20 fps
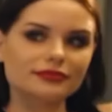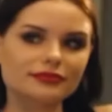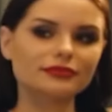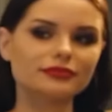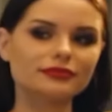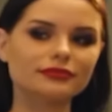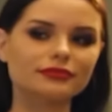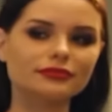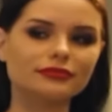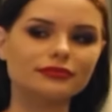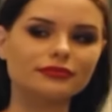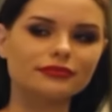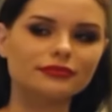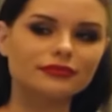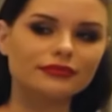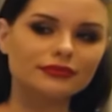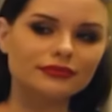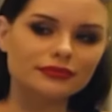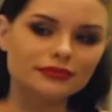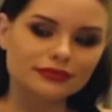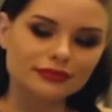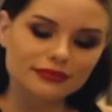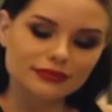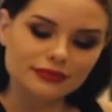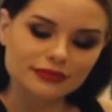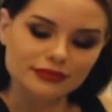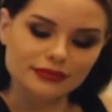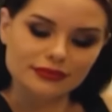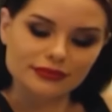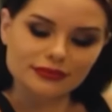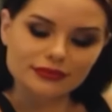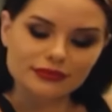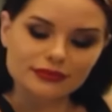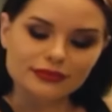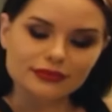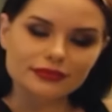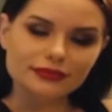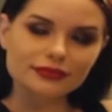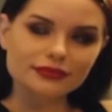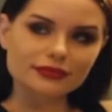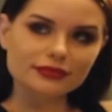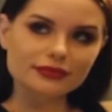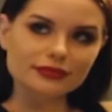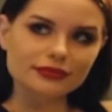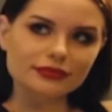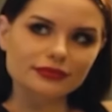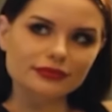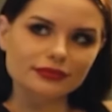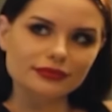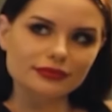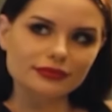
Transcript: (not speaking)